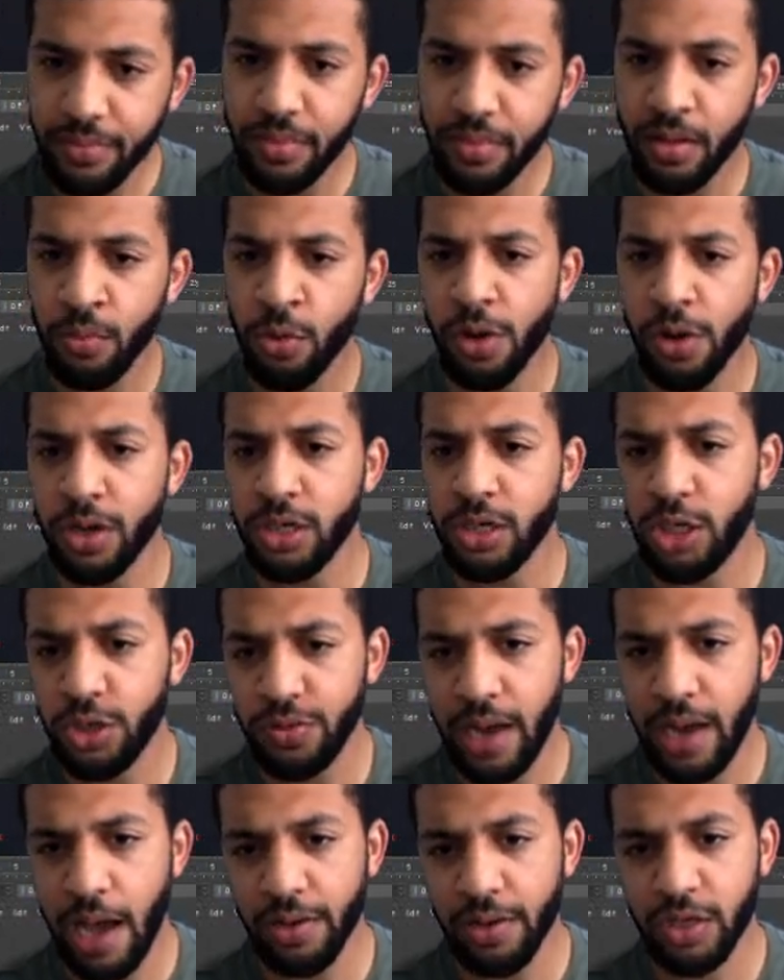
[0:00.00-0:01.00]
What we're going to do
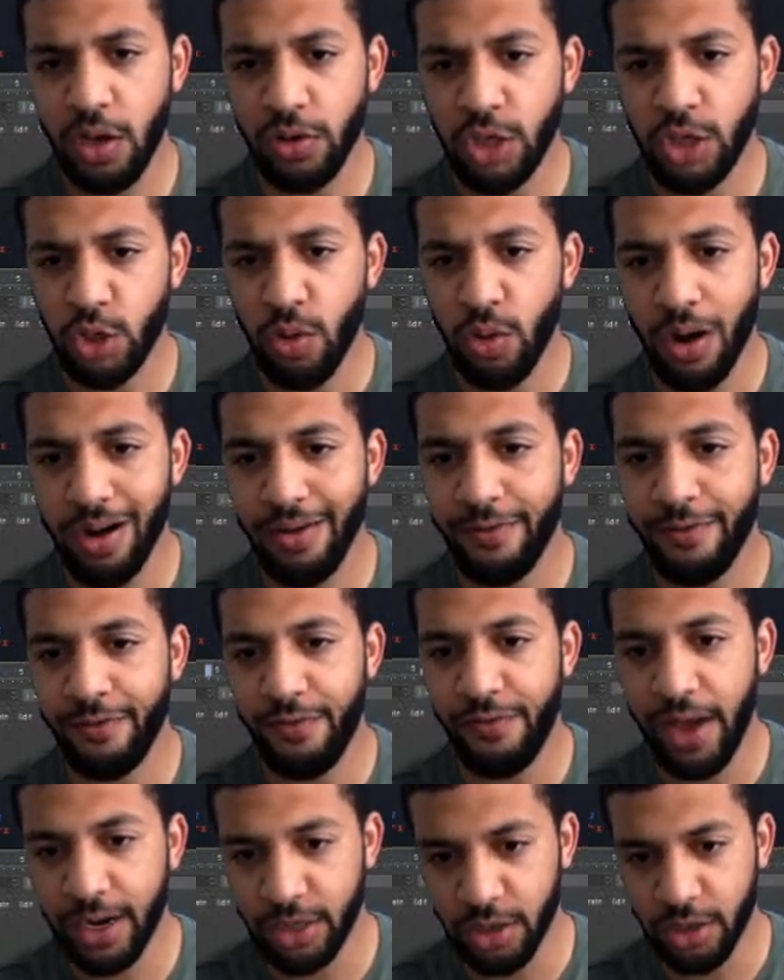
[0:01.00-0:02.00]
now is go to our
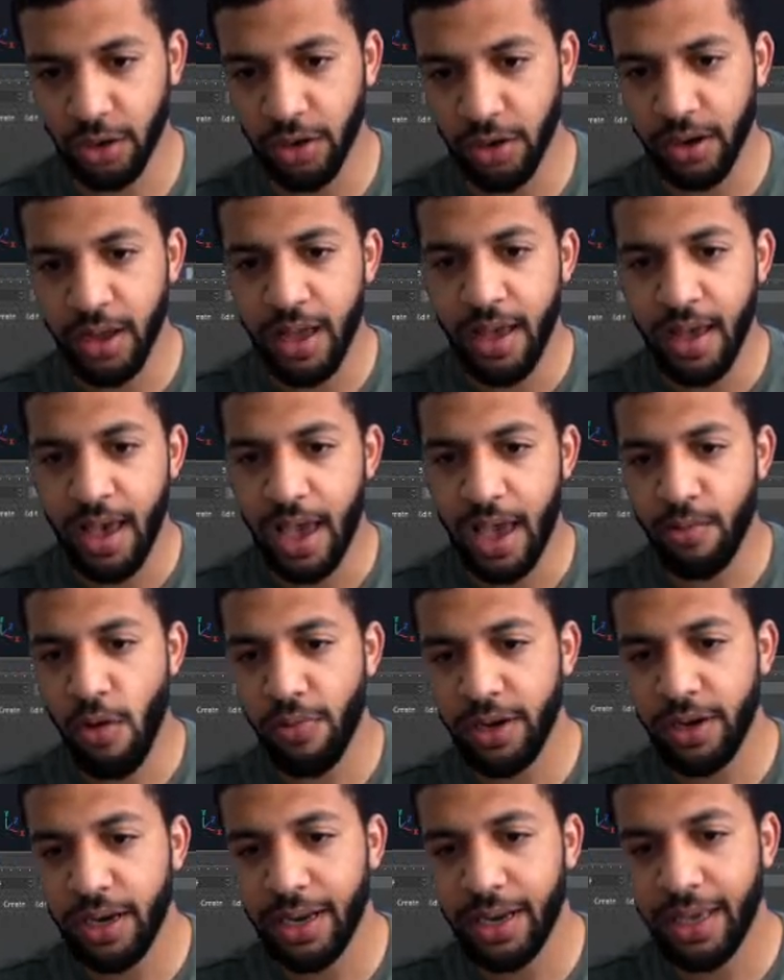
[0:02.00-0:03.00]
effector. And what
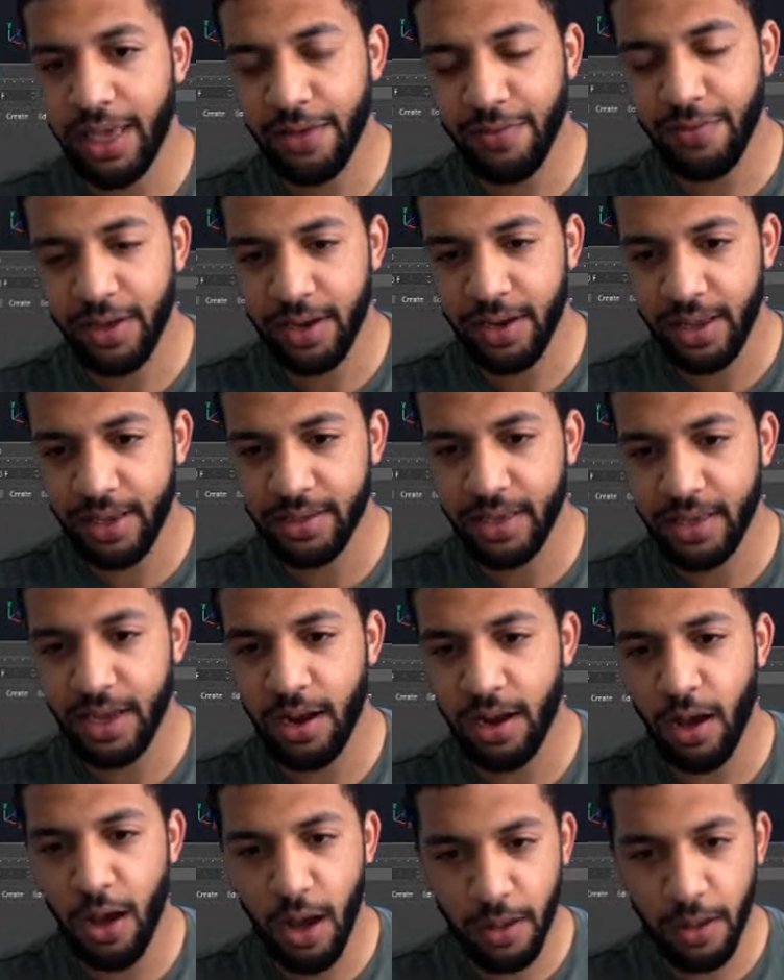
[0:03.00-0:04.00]
we need to give it is an
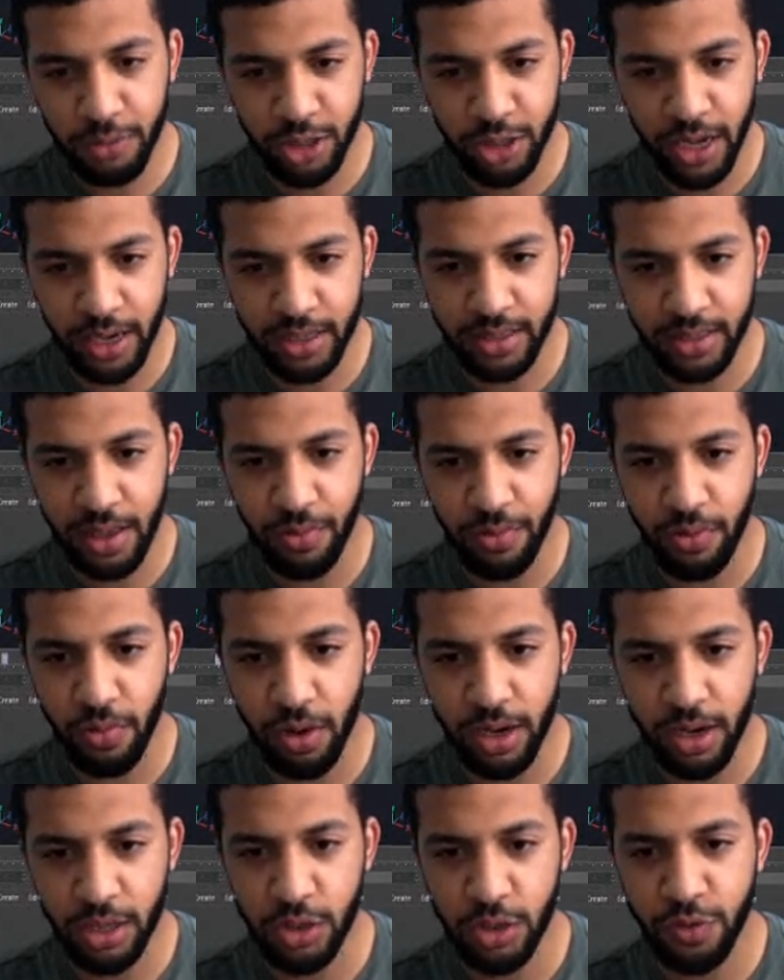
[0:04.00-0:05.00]
object that we
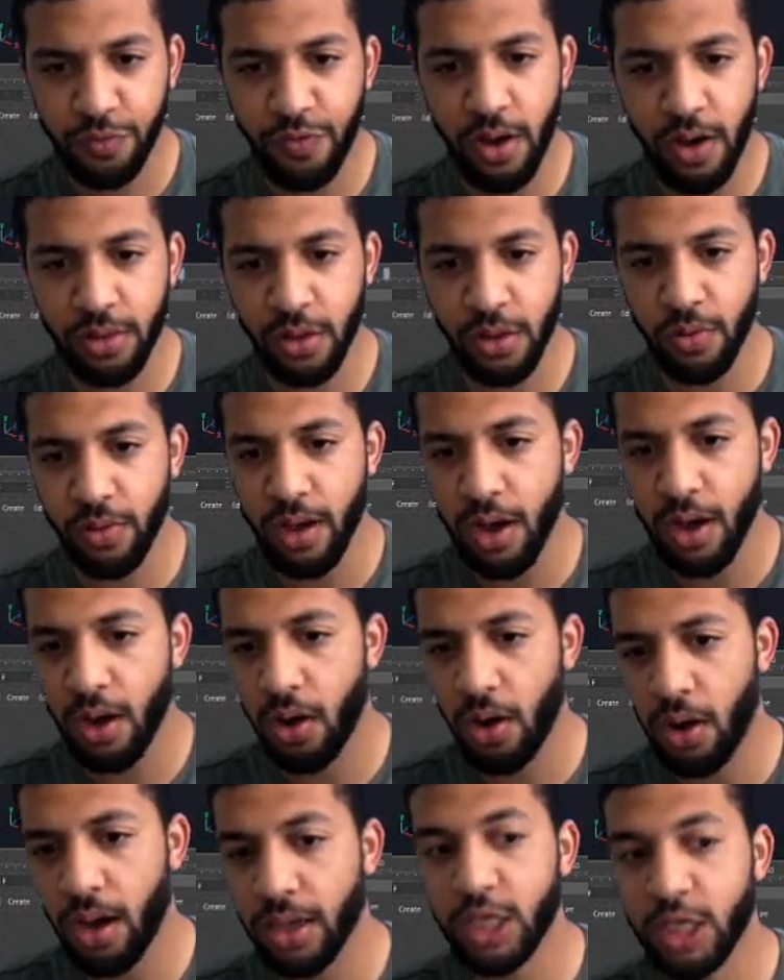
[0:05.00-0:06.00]
want it to follow,
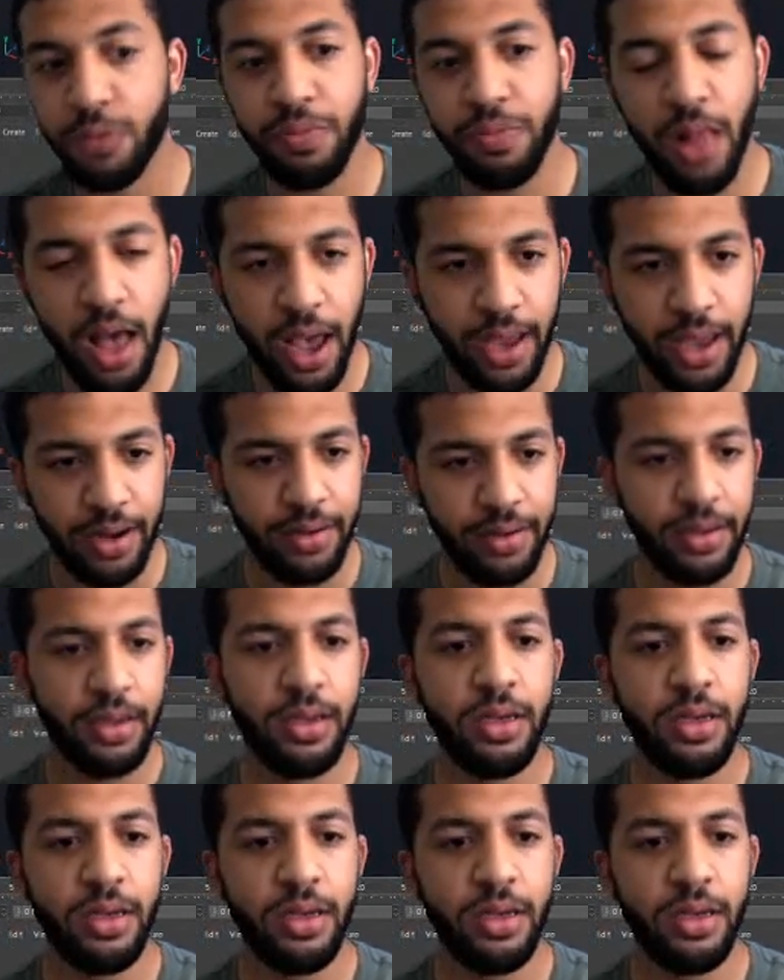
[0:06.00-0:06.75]
a spline.